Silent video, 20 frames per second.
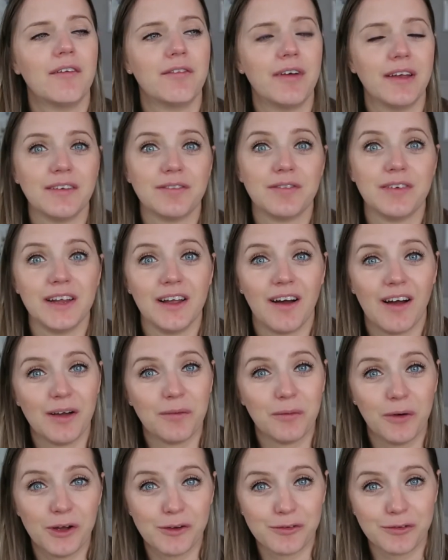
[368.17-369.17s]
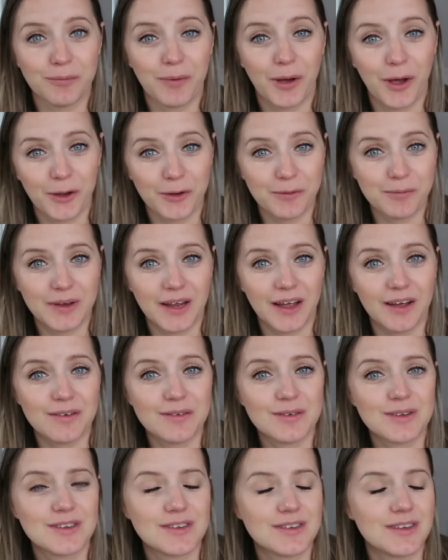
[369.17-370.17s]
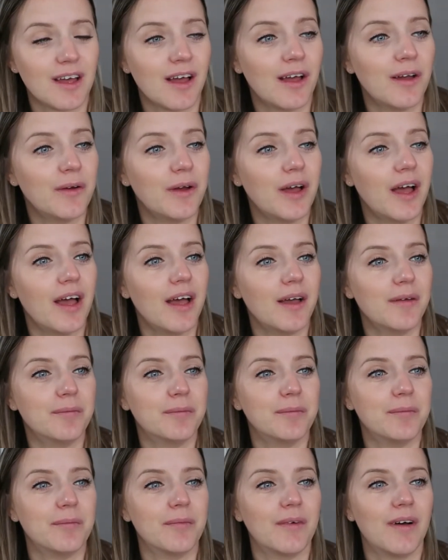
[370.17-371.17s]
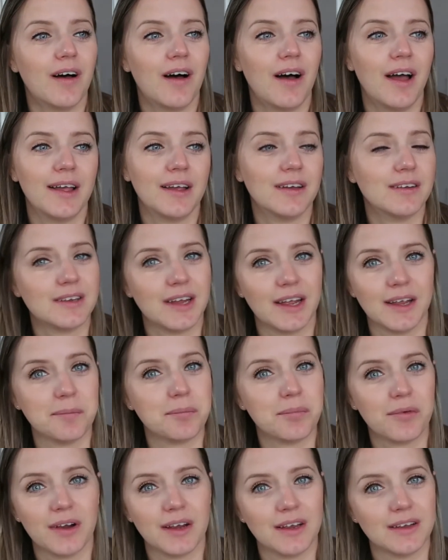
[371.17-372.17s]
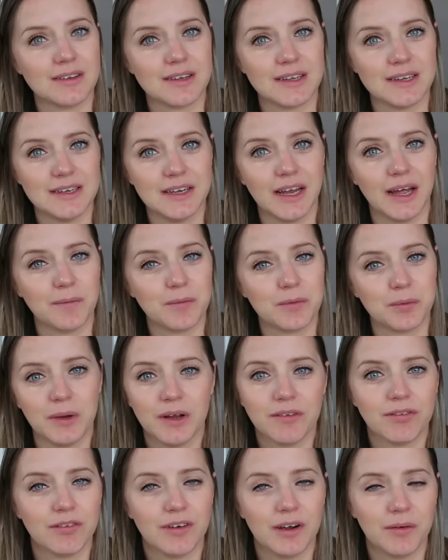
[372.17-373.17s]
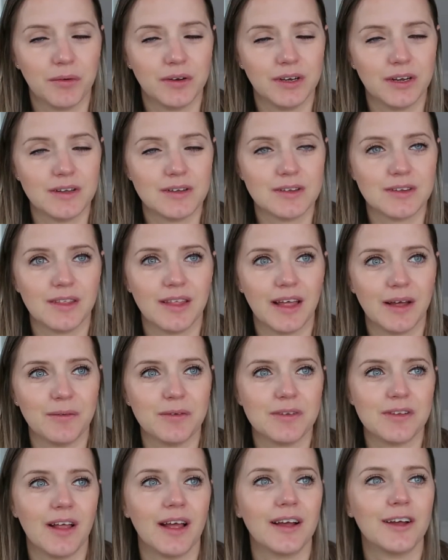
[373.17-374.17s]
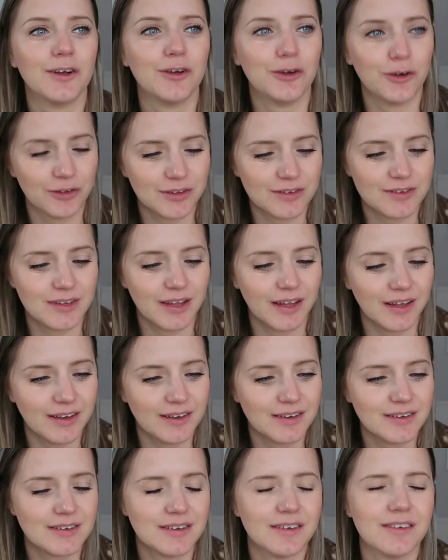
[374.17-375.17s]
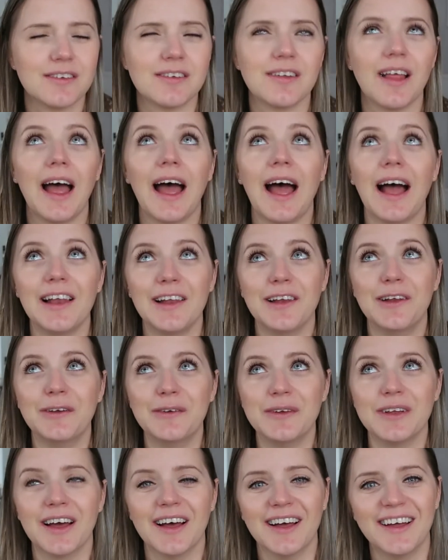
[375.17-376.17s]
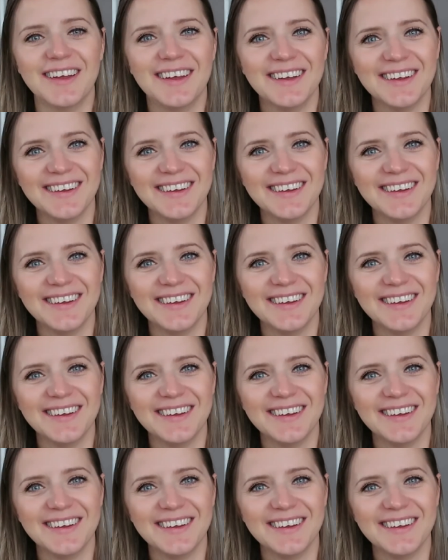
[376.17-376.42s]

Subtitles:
thankfully I work from home now, so I could take breaks and naps whenever I wanted, so that was like a godsend. It's just, hallelujah.